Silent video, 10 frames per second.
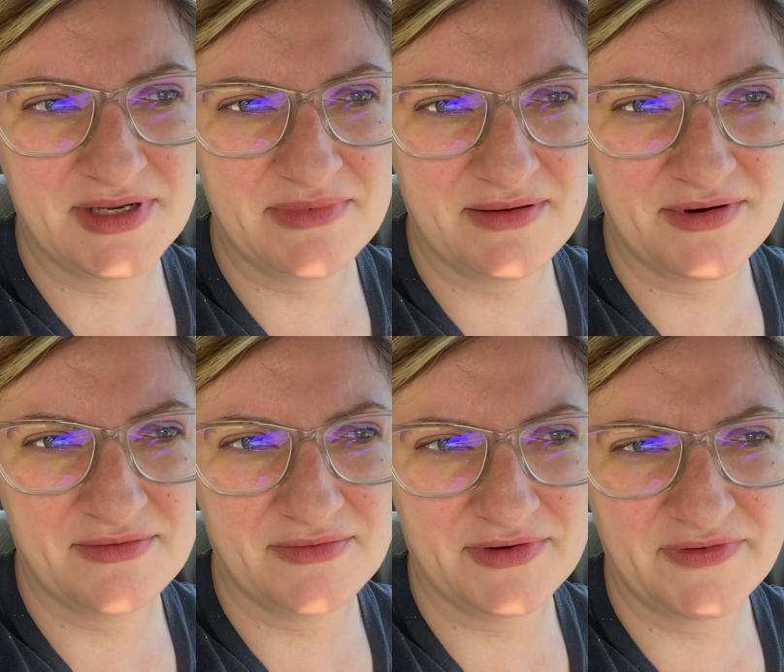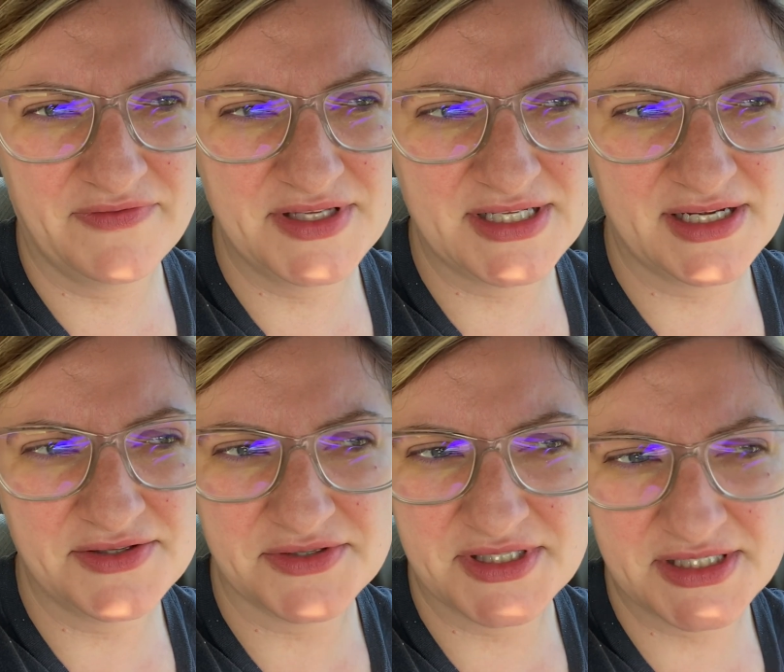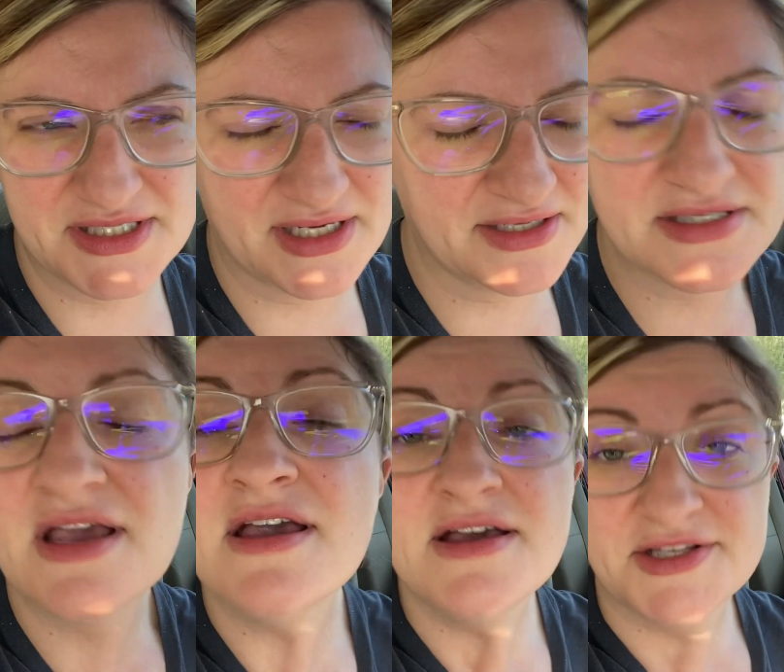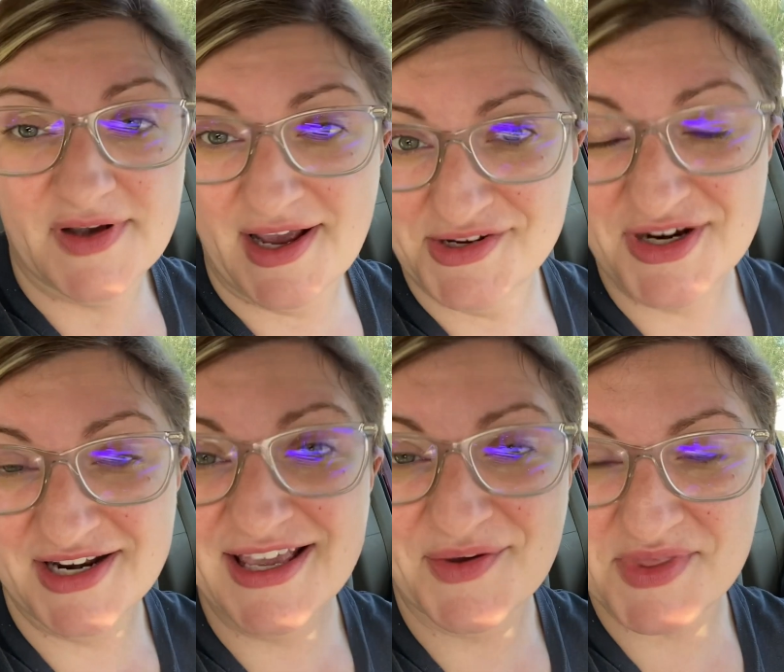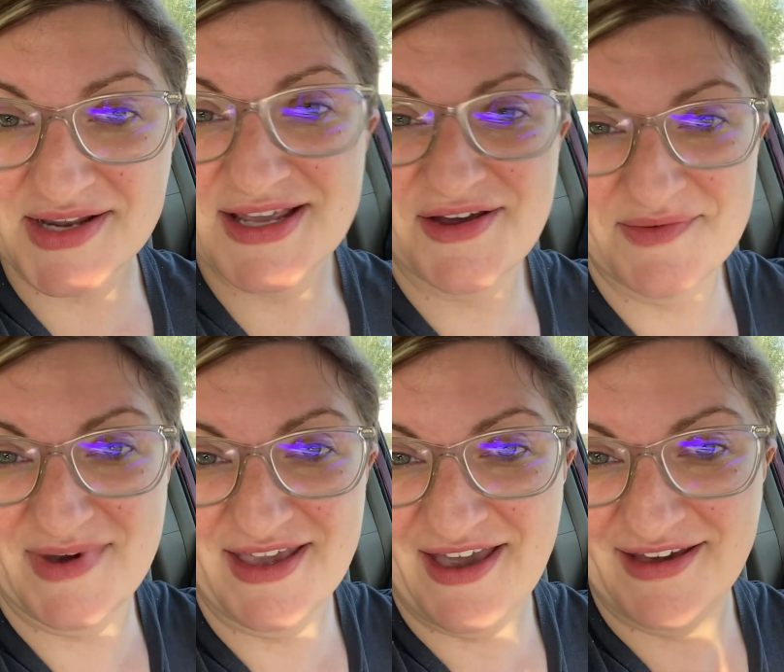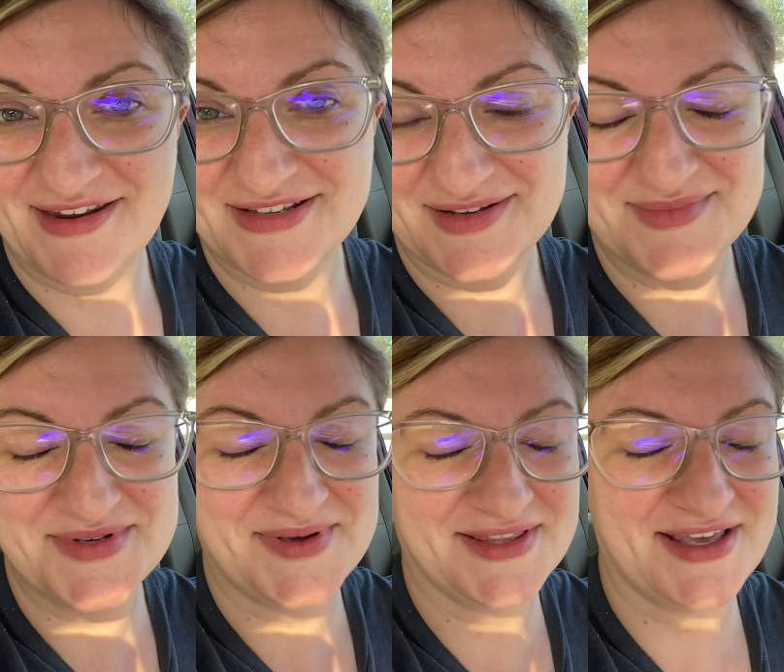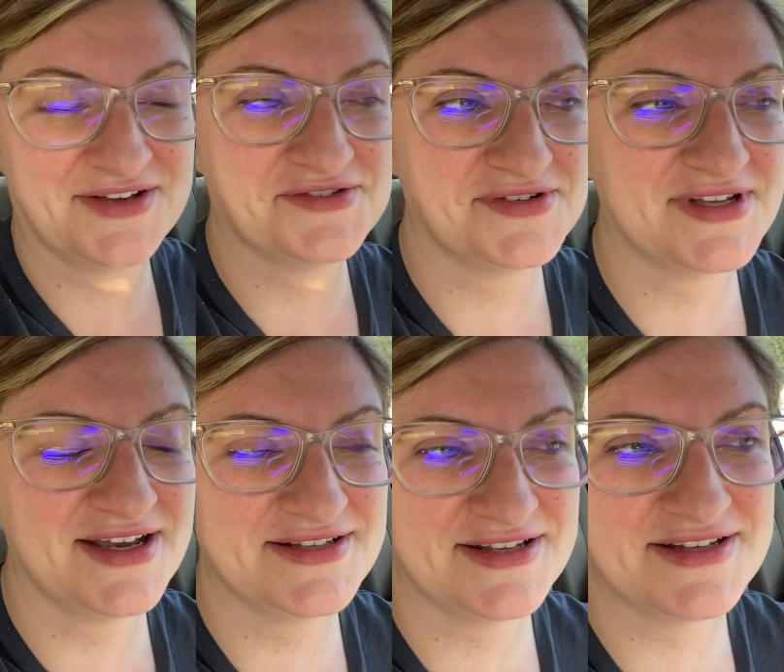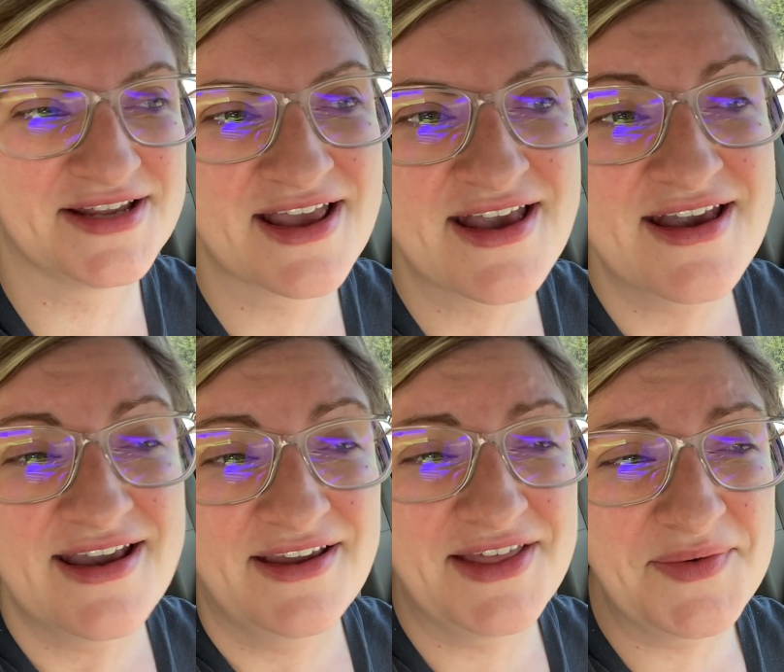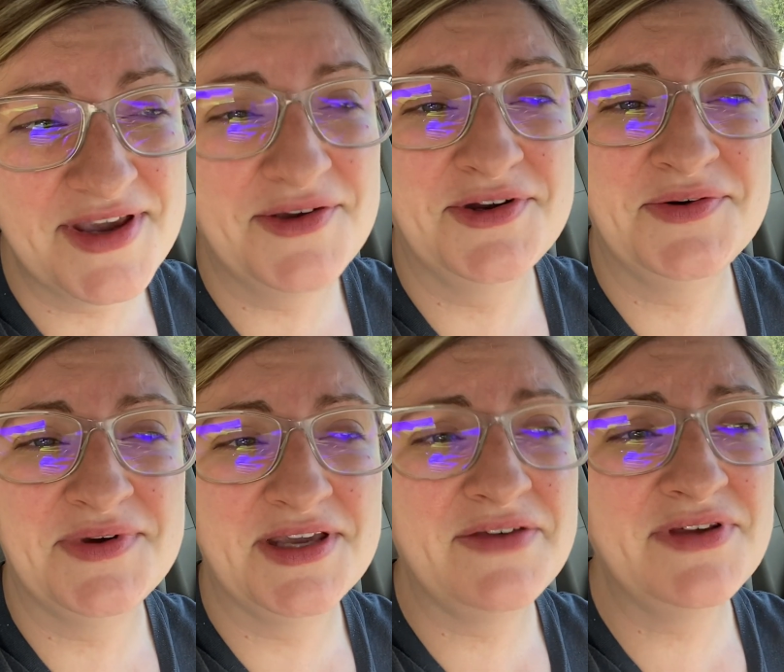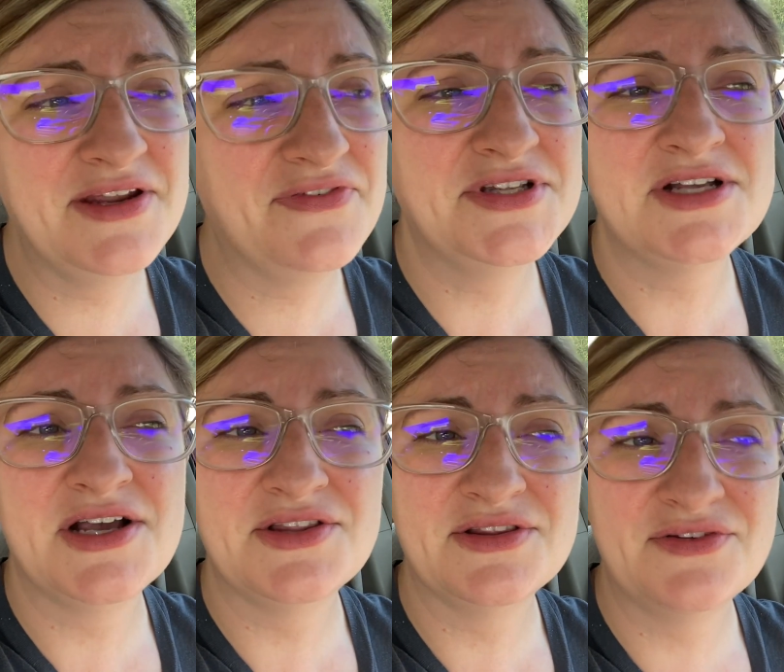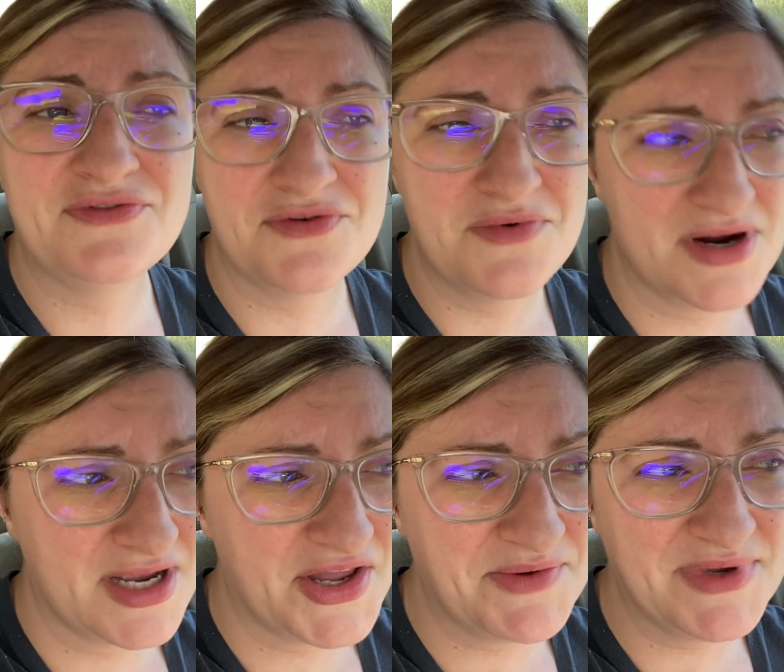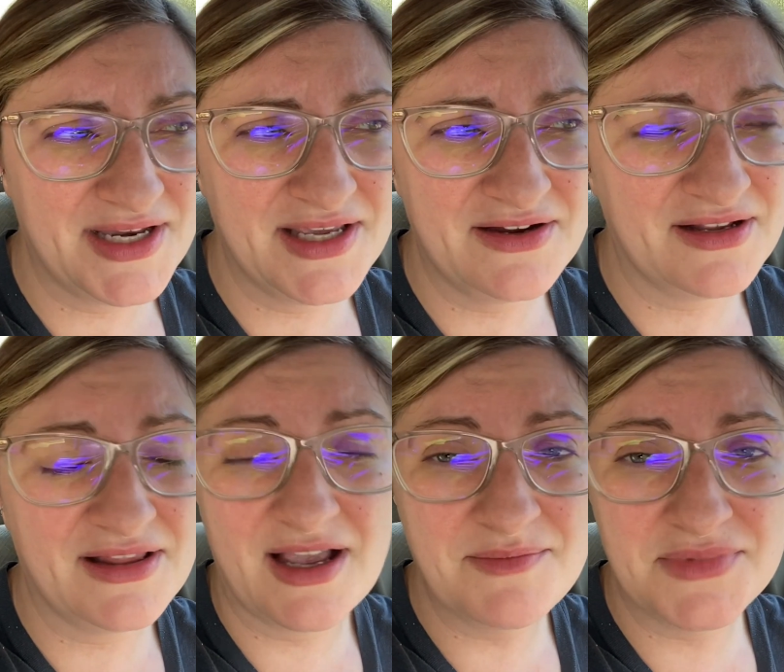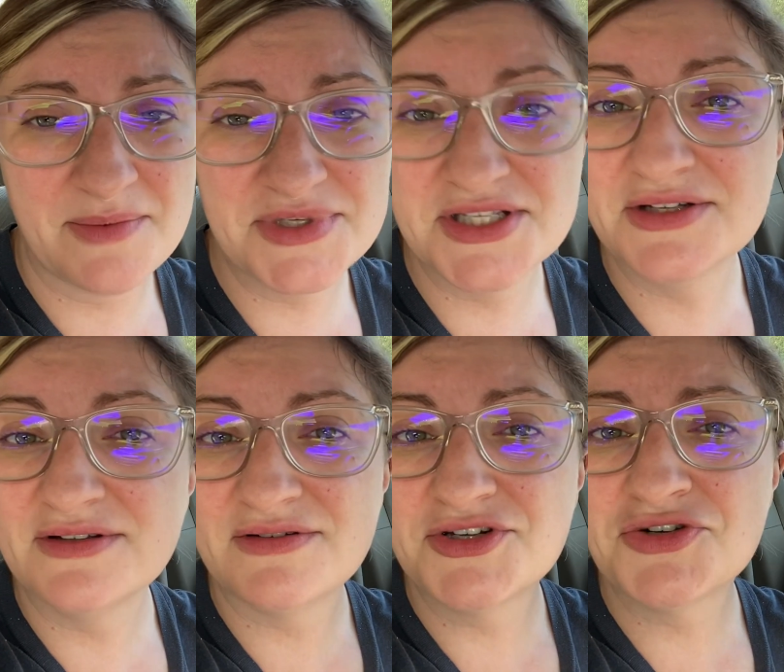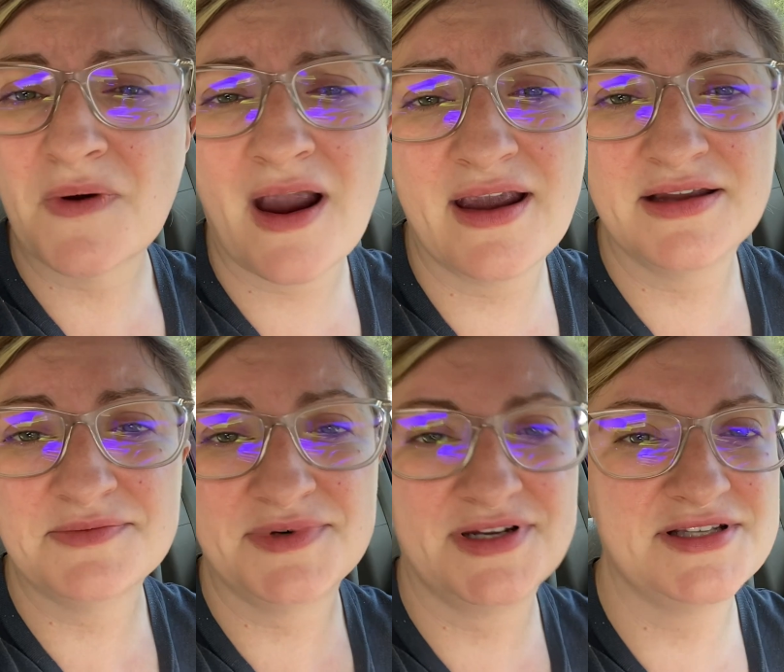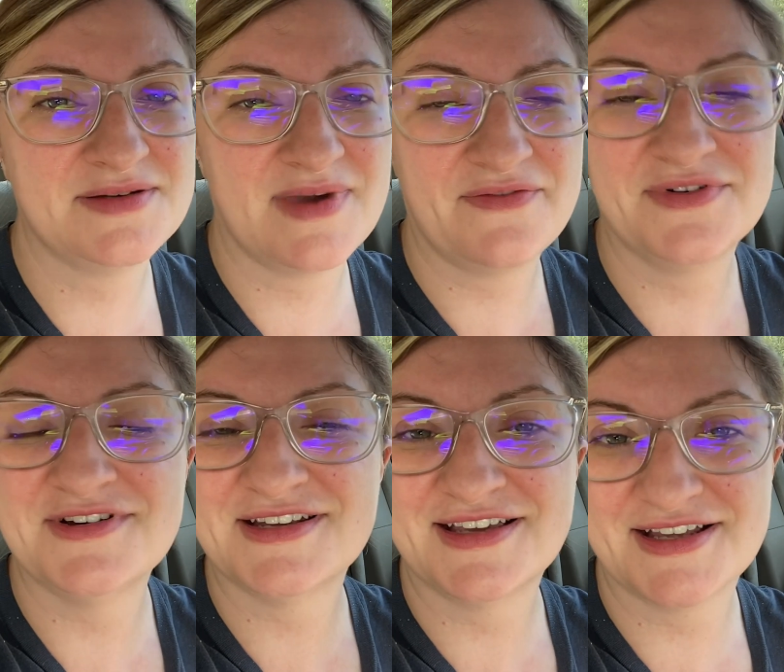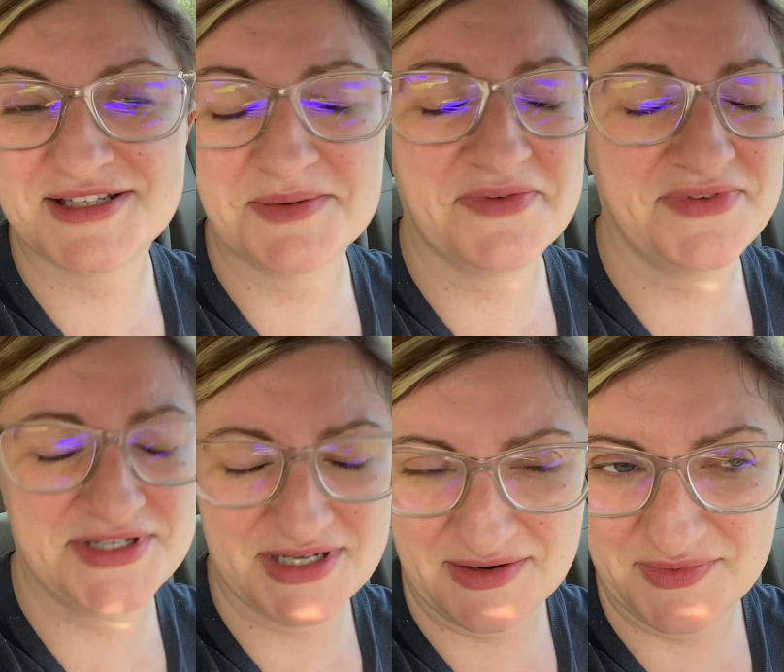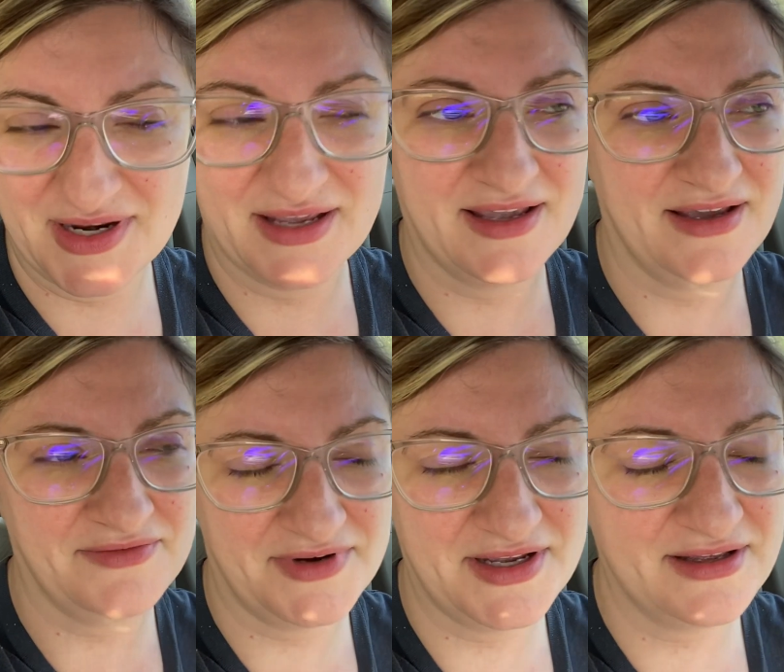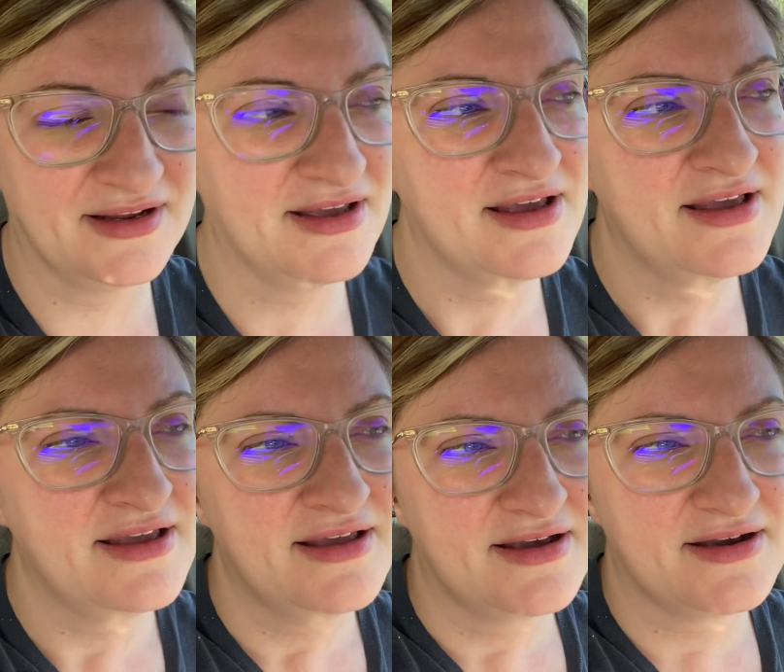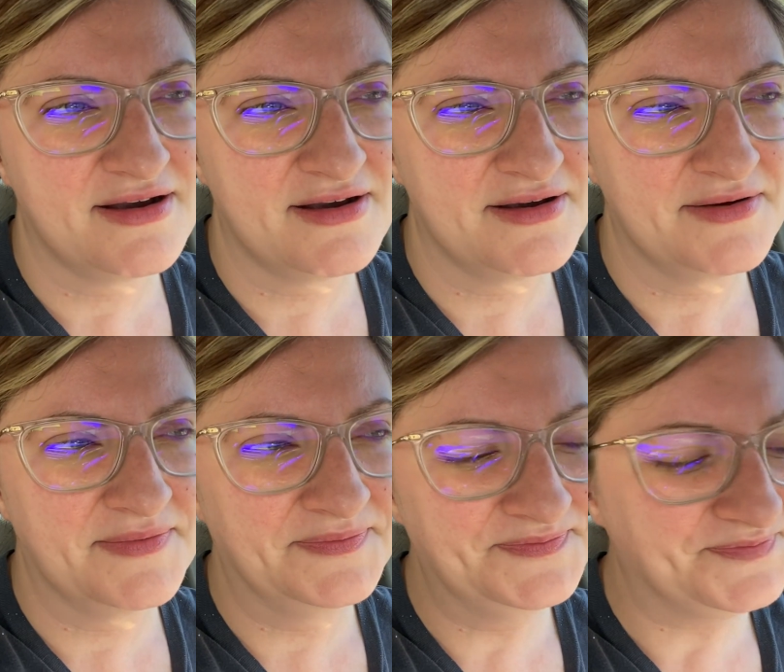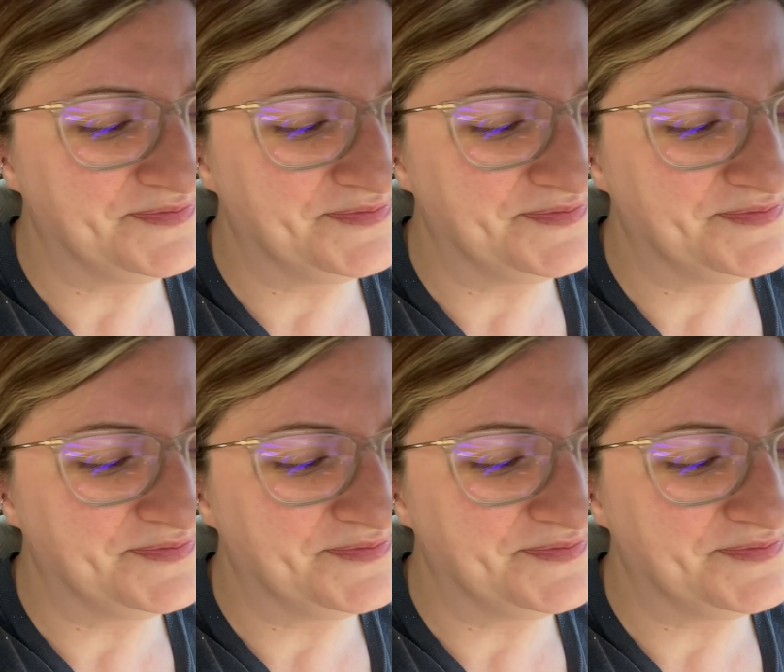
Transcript: to be about, what, 50 seconds or 60 seconds? So I, try to count that down in my head as I'm doing the exercises. And that way, you know, even if it's not the full workout I'm gonna hear like I'm, I'm still trying to put in some effort to get some of it done when I can, right? Um,